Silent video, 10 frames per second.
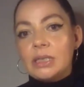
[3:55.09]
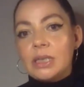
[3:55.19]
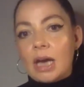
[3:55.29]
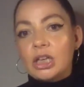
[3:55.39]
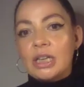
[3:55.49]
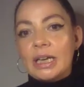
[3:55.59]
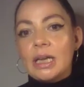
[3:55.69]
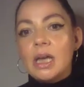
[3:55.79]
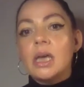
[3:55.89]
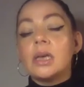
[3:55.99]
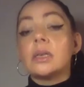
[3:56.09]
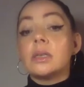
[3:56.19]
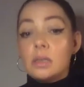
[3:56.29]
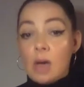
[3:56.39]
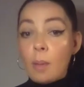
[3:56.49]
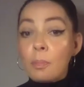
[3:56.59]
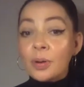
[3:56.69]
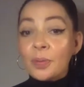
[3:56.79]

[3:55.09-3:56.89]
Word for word: to actually stop.